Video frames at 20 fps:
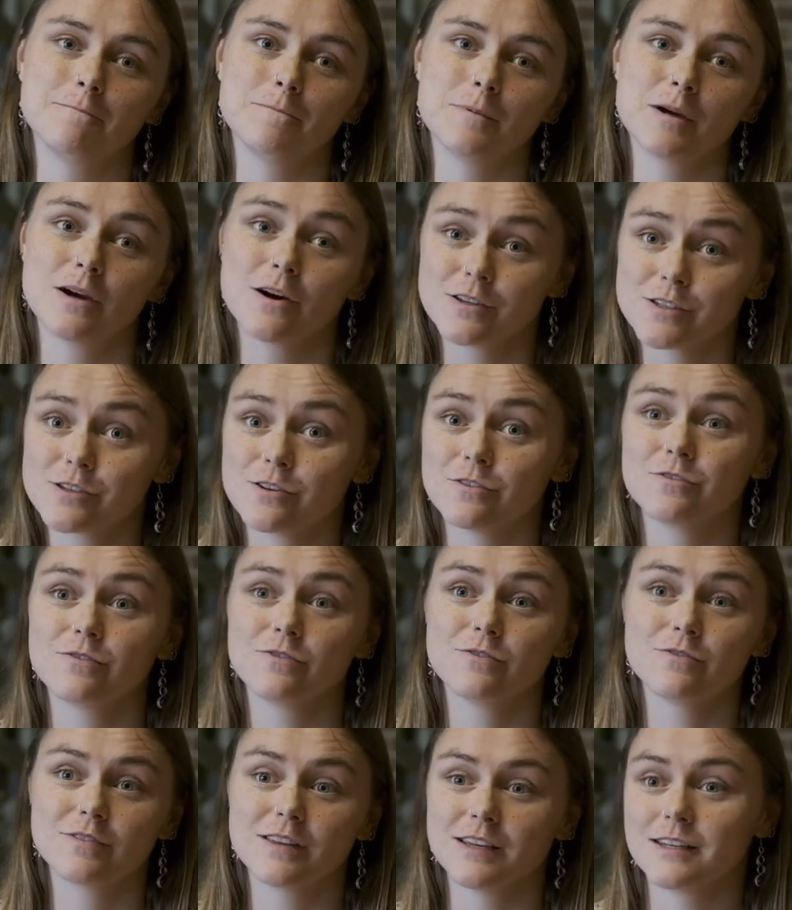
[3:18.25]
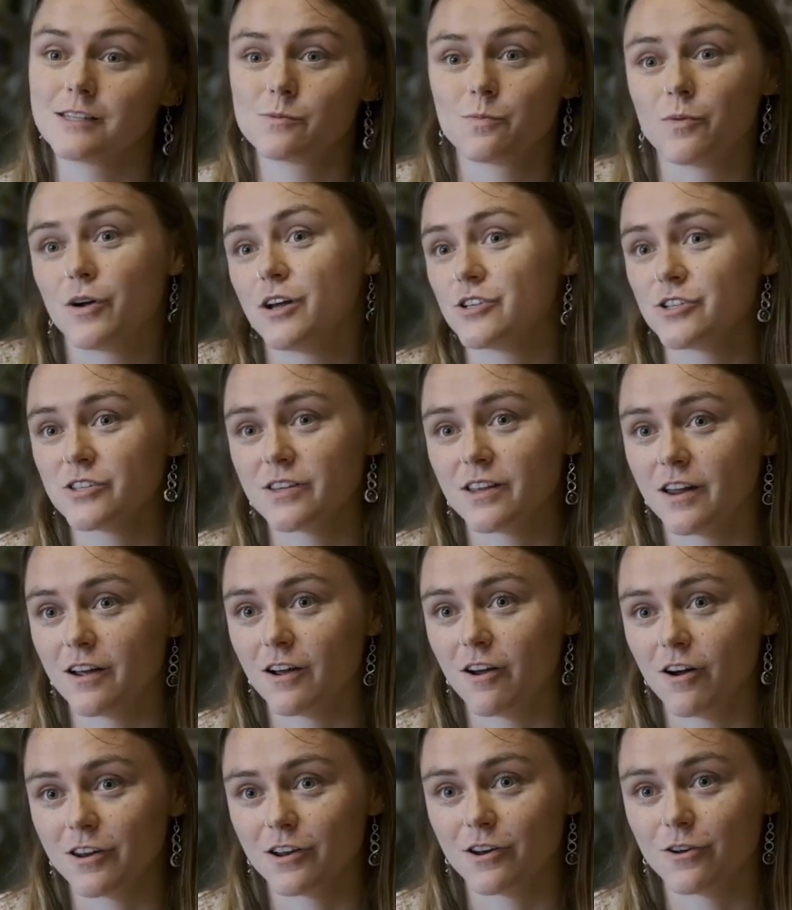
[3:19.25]
because of the inspiration that I
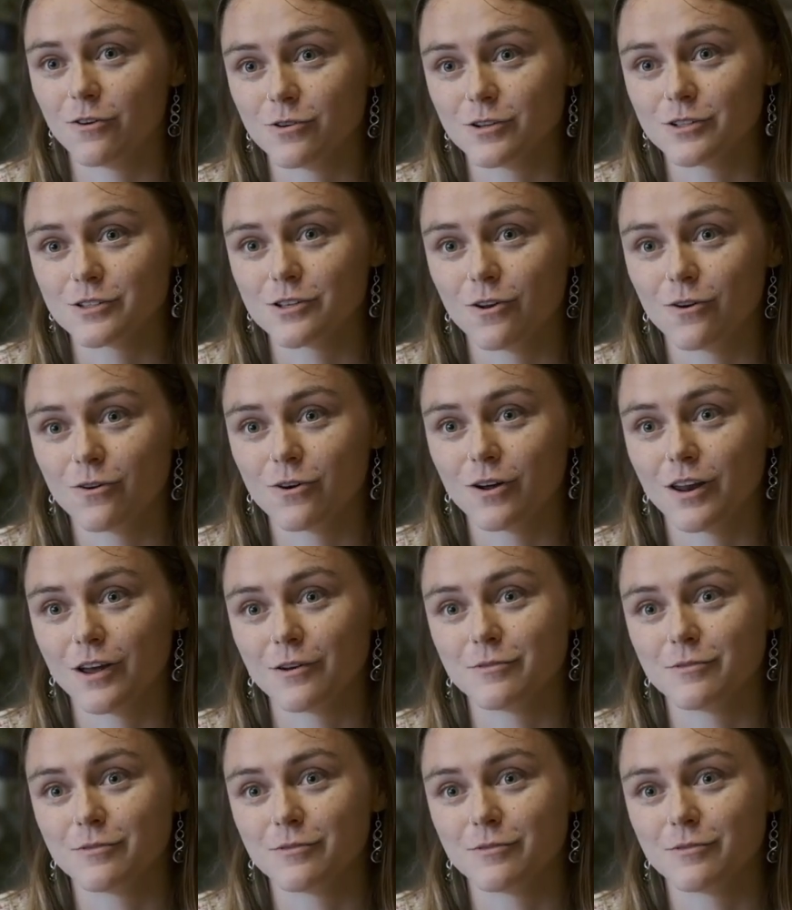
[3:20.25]
got at Local to Local,